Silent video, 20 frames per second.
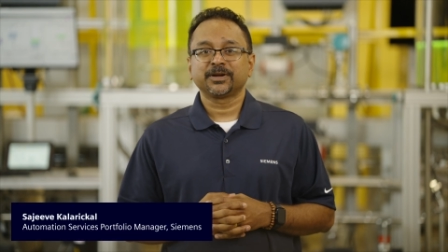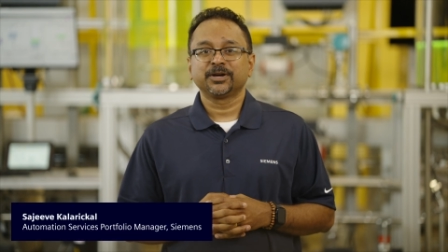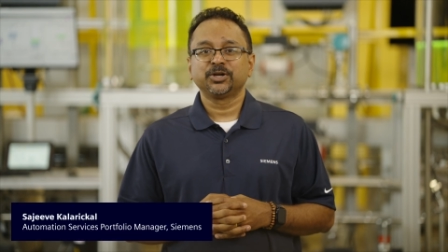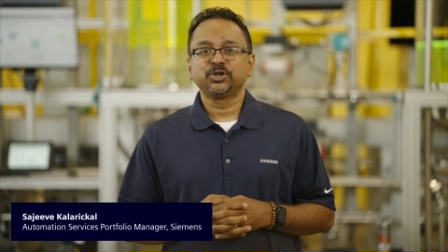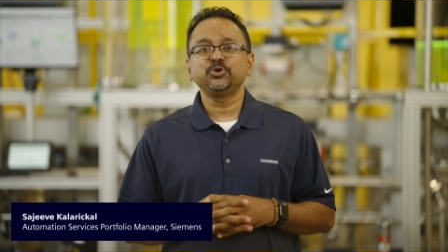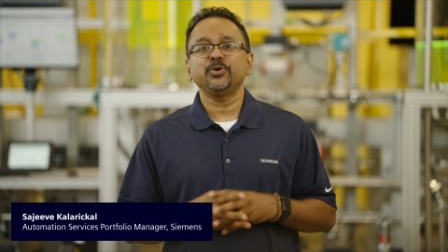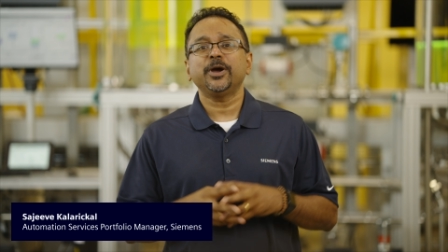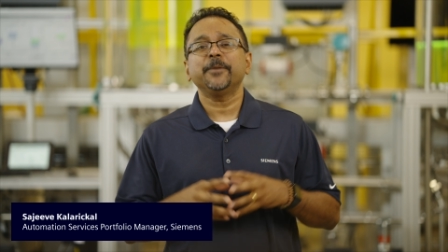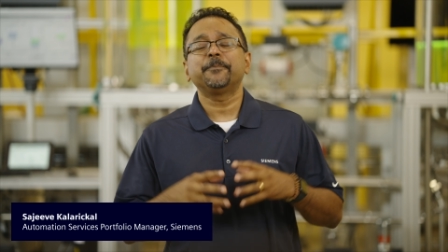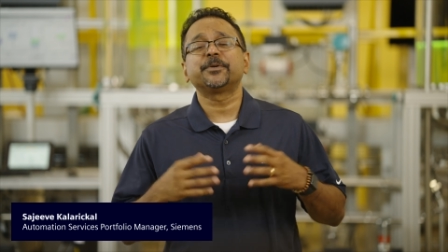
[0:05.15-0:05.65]

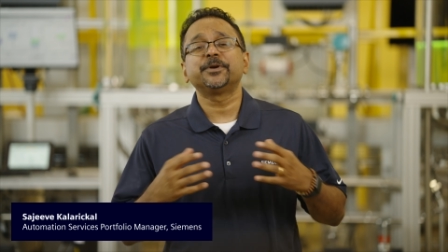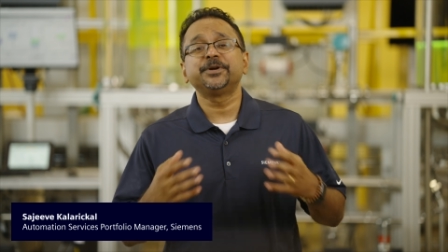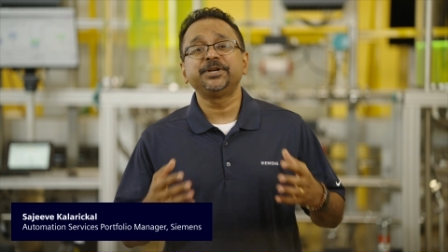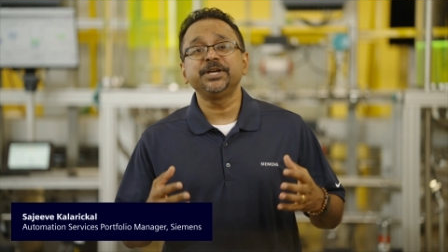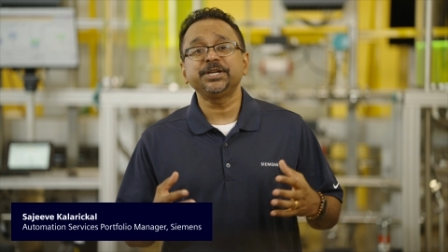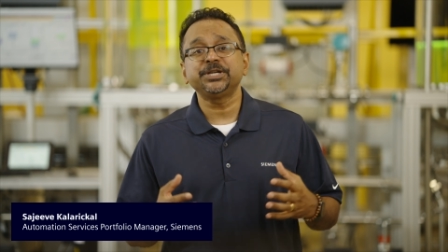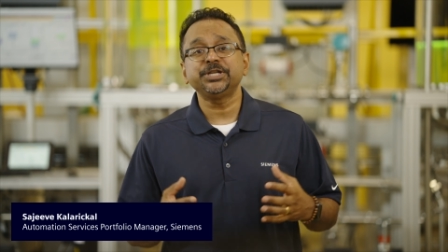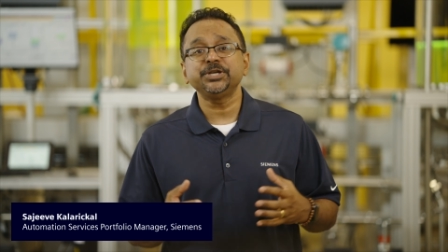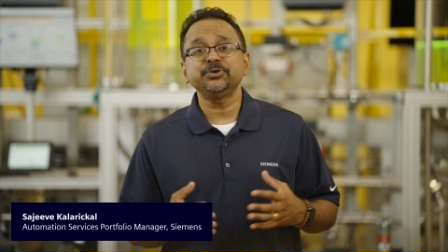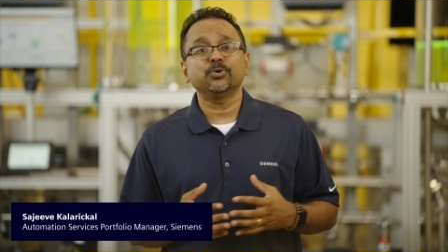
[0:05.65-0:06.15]
to a
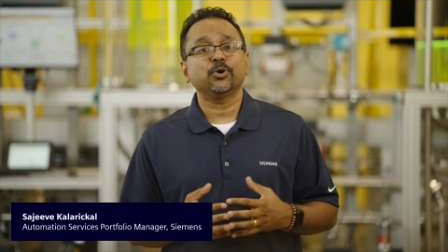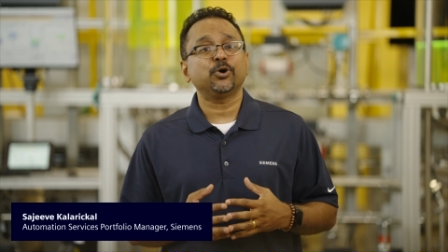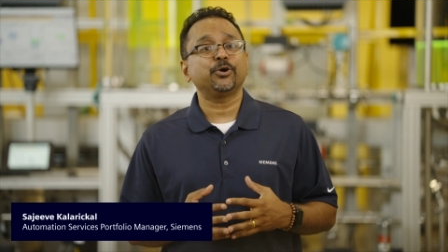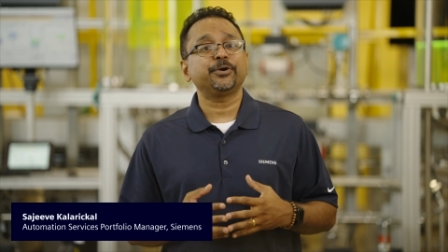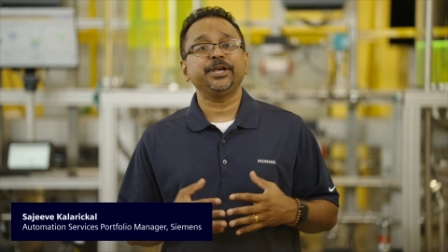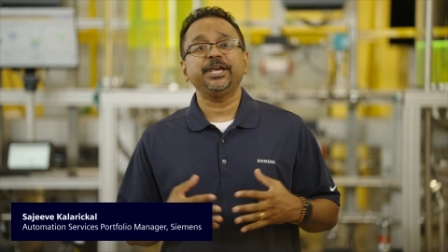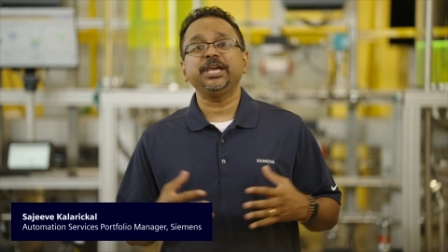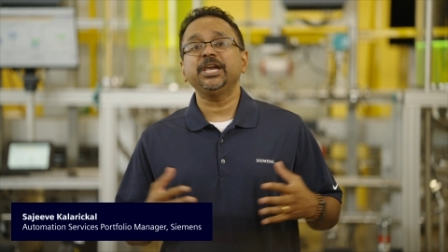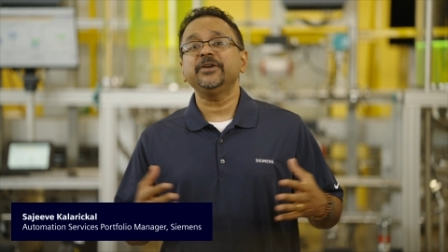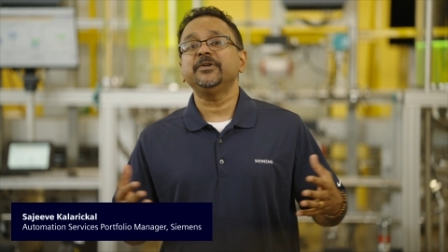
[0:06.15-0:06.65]
predictive or
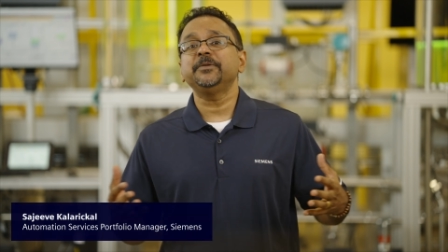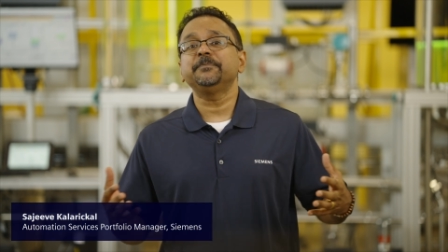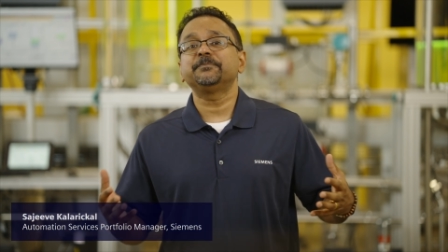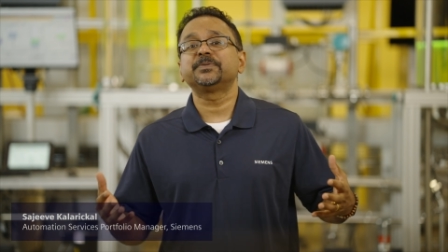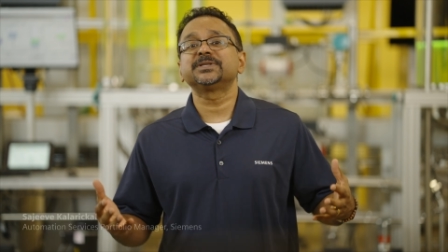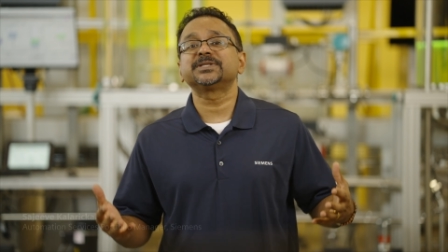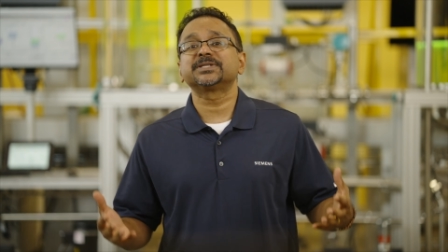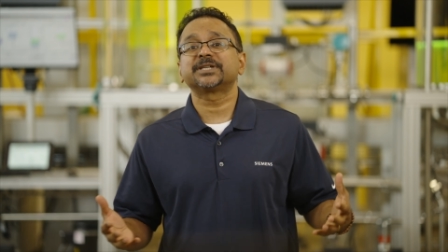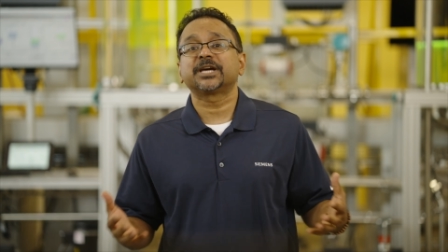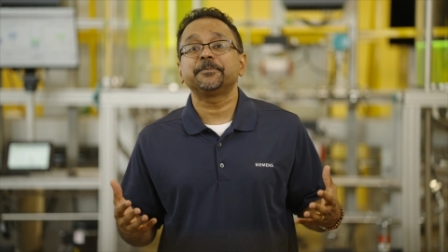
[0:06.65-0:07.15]
even
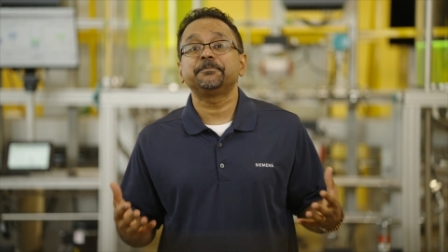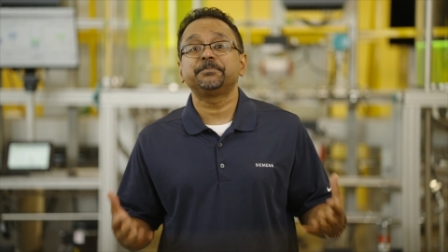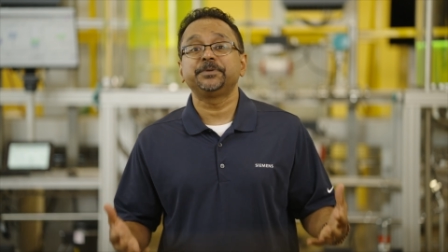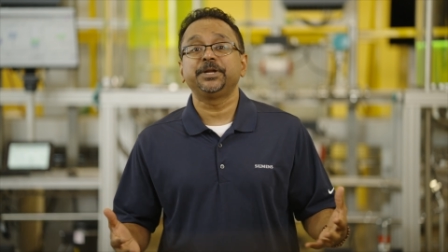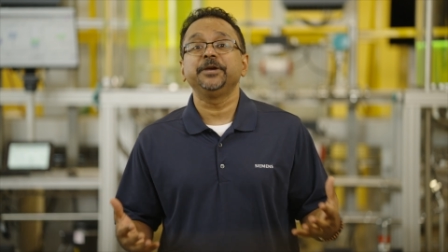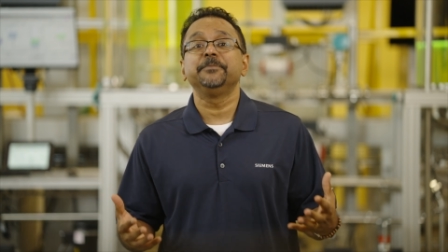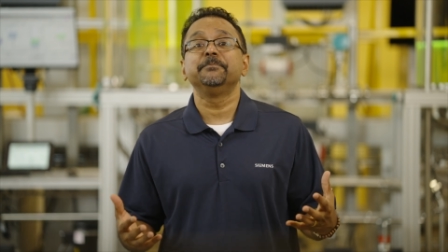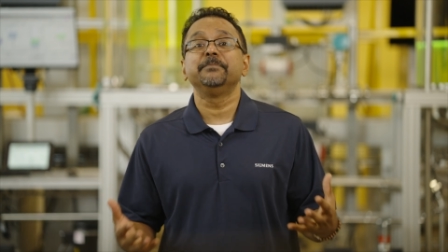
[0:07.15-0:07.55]
prescriptive